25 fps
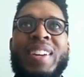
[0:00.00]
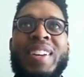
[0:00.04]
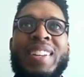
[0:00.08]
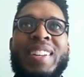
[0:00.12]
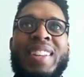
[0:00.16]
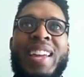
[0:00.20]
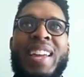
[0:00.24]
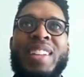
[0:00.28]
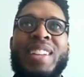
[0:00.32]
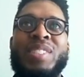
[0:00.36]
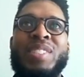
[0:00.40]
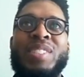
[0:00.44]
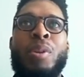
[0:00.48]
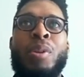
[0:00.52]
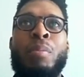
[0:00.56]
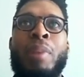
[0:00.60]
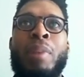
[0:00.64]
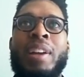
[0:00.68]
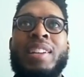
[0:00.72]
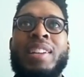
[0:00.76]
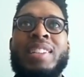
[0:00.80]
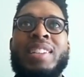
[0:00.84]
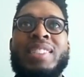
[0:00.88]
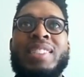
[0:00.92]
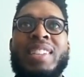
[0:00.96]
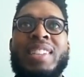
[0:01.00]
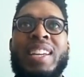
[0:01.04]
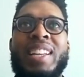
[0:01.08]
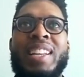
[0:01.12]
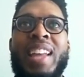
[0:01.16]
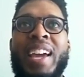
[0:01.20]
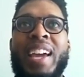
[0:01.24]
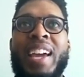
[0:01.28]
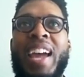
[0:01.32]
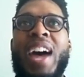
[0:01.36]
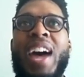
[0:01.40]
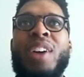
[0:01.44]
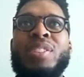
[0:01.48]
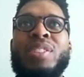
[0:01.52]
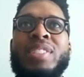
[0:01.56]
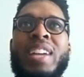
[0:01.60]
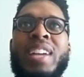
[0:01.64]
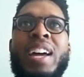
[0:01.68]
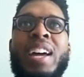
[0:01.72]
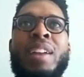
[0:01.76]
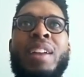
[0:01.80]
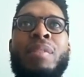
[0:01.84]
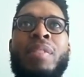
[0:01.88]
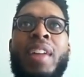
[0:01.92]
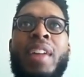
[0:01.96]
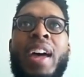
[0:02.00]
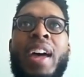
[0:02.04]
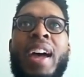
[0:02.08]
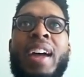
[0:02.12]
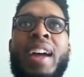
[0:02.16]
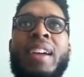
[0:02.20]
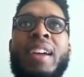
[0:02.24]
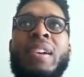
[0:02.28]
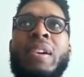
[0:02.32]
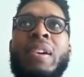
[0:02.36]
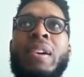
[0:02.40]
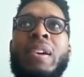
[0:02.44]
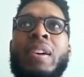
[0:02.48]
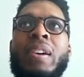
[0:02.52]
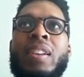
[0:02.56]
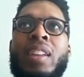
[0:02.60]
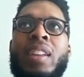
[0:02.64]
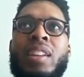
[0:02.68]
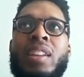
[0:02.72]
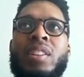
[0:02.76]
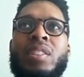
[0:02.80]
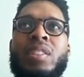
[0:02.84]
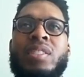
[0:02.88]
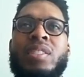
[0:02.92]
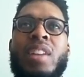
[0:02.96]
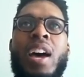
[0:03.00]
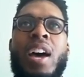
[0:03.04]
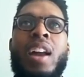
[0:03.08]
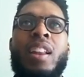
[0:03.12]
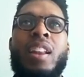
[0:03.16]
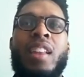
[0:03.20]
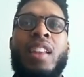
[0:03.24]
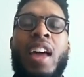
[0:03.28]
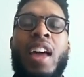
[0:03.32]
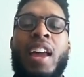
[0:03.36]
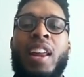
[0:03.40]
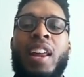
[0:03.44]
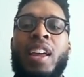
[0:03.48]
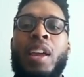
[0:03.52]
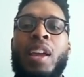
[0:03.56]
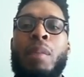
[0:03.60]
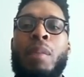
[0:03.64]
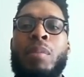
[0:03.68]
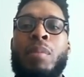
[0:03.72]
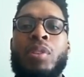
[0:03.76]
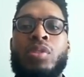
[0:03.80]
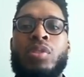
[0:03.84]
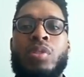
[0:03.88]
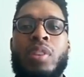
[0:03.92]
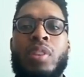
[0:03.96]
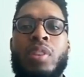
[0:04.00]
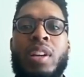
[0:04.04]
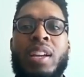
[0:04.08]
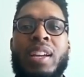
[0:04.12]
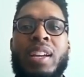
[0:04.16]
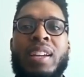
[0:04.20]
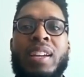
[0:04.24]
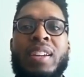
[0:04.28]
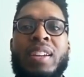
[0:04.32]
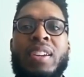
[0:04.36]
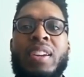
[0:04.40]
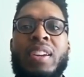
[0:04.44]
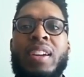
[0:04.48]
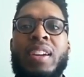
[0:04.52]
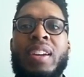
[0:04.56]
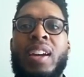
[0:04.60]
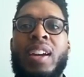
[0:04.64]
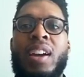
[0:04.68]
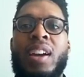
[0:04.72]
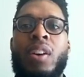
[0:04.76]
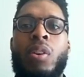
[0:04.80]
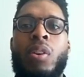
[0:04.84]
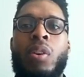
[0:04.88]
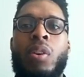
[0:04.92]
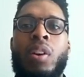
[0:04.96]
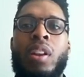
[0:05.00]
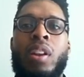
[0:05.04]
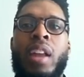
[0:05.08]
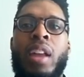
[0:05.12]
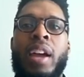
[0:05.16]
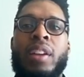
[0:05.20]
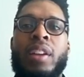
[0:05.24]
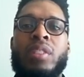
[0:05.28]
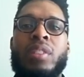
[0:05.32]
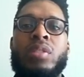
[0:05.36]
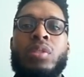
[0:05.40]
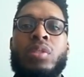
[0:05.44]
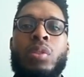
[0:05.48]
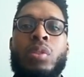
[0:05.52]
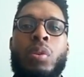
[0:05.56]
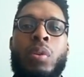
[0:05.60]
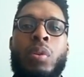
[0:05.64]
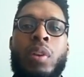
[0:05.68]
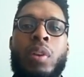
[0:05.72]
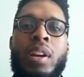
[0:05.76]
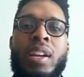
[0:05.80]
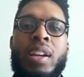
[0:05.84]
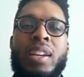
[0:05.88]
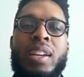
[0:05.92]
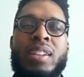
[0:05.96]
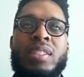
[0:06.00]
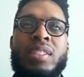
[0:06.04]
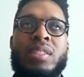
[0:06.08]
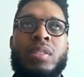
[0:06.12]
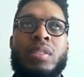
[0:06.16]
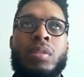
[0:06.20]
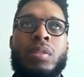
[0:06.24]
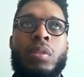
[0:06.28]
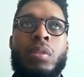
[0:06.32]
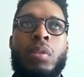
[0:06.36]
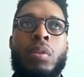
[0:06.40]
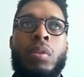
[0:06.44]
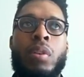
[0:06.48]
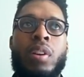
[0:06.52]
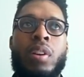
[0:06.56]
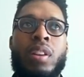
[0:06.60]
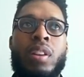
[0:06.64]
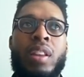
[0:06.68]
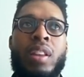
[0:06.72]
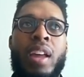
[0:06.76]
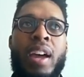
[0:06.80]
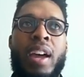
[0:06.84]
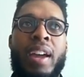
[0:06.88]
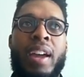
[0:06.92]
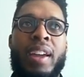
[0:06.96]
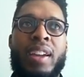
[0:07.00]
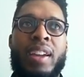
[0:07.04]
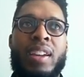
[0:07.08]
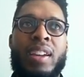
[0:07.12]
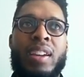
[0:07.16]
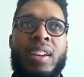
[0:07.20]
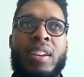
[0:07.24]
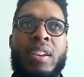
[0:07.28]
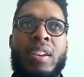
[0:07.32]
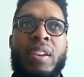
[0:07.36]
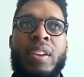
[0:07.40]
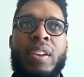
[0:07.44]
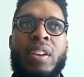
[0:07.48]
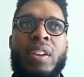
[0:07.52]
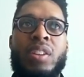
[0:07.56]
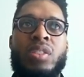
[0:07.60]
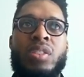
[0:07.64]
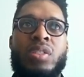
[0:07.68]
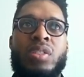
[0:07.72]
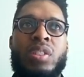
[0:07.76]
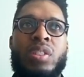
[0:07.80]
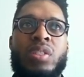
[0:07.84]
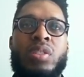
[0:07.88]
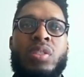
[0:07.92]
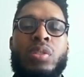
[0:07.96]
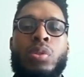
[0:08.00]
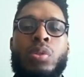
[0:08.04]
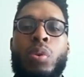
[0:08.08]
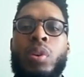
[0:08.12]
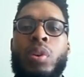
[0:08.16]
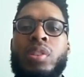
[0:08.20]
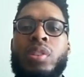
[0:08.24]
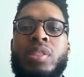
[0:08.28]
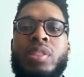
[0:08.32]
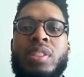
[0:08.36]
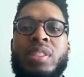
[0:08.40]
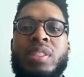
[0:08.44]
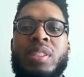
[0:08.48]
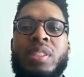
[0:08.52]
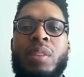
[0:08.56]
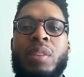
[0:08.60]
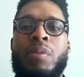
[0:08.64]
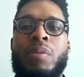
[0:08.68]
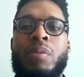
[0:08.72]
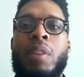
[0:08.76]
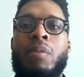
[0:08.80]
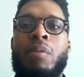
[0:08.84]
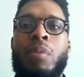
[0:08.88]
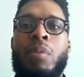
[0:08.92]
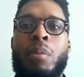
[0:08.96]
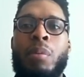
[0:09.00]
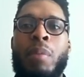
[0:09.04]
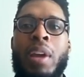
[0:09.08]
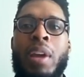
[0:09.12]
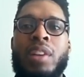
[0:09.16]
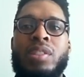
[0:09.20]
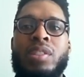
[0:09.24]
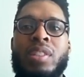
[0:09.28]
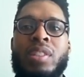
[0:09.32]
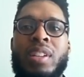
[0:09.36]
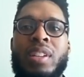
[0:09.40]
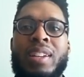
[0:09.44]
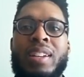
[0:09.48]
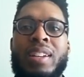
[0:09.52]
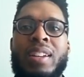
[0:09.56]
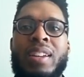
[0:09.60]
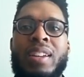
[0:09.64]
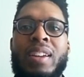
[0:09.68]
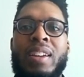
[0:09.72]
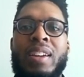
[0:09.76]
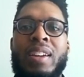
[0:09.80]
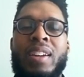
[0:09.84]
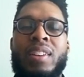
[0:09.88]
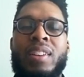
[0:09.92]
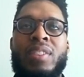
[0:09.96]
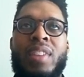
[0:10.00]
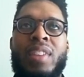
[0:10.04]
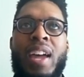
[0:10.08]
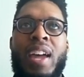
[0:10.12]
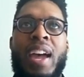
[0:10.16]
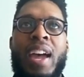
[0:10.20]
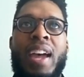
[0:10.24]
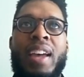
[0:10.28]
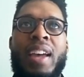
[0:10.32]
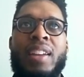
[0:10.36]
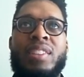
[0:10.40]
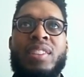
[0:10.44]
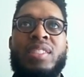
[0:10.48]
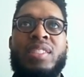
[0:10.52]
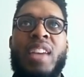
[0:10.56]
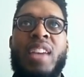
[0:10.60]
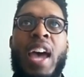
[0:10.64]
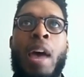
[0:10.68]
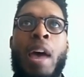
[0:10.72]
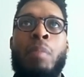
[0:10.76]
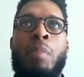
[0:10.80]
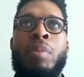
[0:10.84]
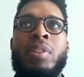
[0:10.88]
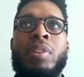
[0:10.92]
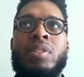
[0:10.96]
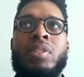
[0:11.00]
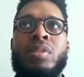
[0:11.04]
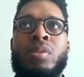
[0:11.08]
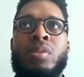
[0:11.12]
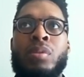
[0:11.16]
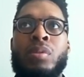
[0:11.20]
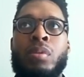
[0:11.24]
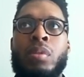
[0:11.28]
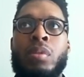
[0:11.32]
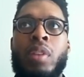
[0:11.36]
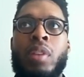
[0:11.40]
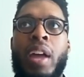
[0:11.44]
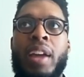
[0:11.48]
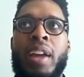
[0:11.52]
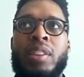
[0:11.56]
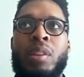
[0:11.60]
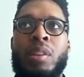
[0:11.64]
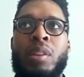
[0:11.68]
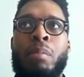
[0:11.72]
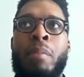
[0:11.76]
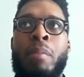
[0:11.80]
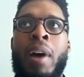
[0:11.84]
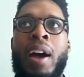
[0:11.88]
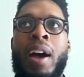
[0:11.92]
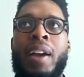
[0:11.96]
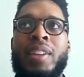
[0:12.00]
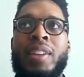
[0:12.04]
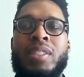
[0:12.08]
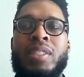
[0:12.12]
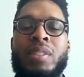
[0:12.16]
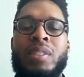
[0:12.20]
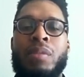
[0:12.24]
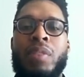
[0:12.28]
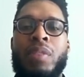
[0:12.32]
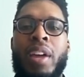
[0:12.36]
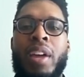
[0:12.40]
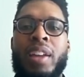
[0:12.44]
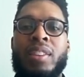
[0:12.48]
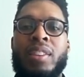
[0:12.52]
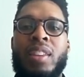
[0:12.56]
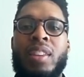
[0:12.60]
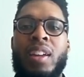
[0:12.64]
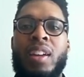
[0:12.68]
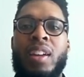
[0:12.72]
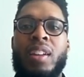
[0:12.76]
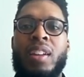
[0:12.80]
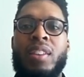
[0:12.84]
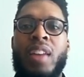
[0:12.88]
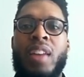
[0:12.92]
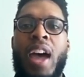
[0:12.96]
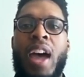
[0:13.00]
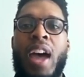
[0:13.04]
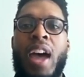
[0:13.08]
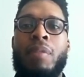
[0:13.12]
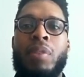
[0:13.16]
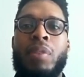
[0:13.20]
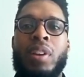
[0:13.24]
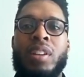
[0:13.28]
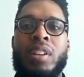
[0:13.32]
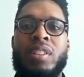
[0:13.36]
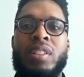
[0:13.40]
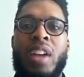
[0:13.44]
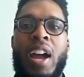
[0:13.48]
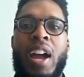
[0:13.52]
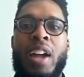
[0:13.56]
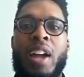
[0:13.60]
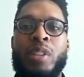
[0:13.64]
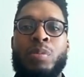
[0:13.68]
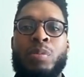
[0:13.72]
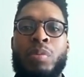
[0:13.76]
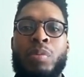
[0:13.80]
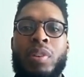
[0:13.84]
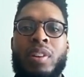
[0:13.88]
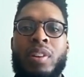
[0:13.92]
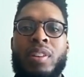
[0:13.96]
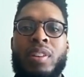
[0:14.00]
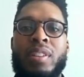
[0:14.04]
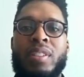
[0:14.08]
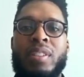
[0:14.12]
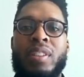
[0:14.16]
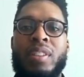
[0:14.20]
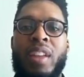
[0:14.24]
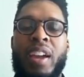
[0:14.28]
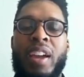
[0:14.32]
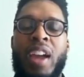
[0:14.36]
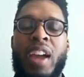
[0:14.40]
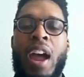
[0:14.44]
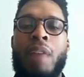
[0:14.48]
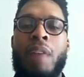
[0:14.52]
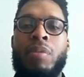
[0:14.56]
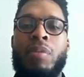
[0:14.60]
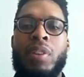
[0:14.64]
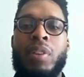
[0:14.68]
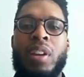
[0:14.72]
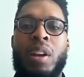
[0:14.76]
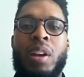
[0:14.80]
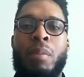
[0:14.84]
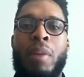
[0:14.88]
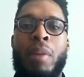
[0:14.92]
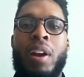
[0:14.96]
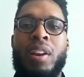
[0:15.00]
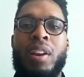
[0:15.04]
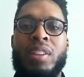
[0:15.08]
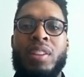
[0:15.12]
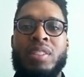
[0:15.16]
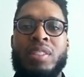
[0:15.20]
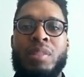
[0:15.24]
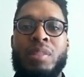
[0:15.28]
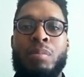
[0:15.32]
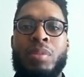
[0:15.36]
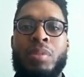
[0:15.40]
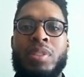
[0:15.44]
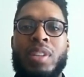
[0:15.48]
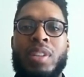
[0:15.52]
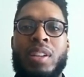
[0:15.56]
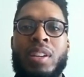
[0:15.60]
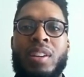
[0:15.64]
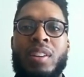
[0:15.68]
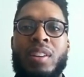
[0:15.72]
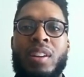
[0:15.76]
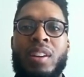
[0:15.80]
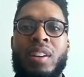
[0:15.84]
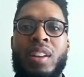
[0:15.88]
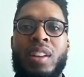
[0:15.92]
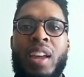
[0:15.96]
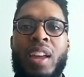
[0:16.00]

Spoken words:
that's owned by Disney, like outside of that, like there's not a lot of imagery or like stories or like just sources of information that tap into like the minds of like the African diaspora, like African Americans in particular.